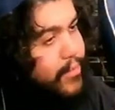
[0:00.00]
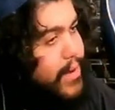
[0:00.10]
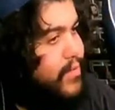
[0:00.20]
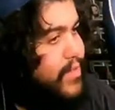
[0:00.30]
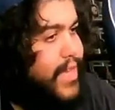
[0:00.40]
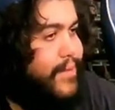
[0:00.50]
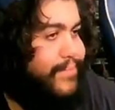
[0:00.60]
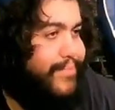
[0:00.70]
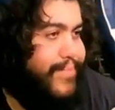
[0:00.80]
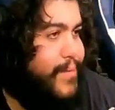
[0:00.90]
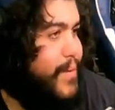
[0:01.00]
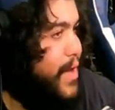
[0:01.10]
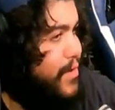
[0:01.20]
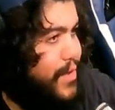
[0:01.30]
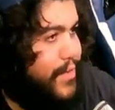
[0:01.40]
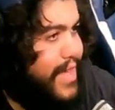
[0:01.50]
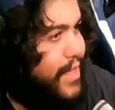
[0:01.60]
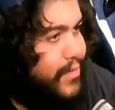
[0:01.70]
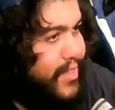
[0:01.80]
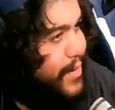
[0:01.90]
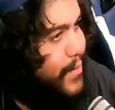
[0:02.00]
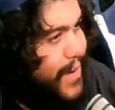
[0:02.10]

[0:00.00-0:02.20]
but I was like, we all knew that he was gonna win.